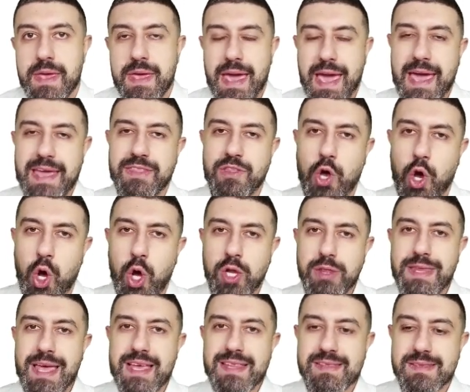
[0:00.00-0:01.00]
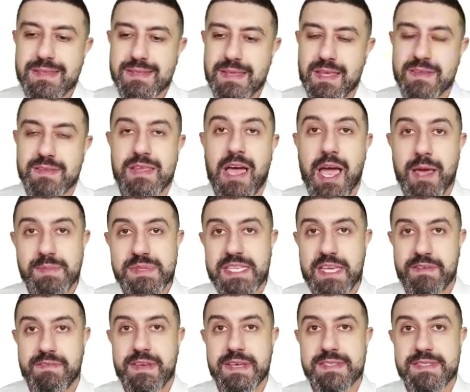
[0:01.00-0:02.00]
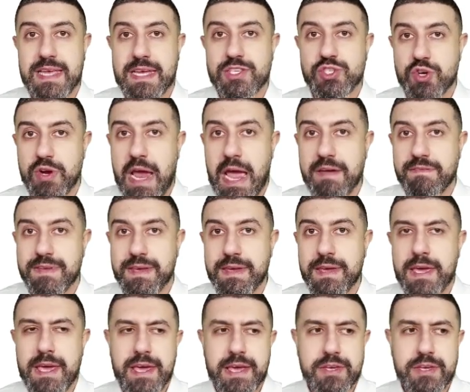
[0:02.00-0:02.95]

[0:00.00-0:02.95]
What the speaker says: And all that time savings that you're having,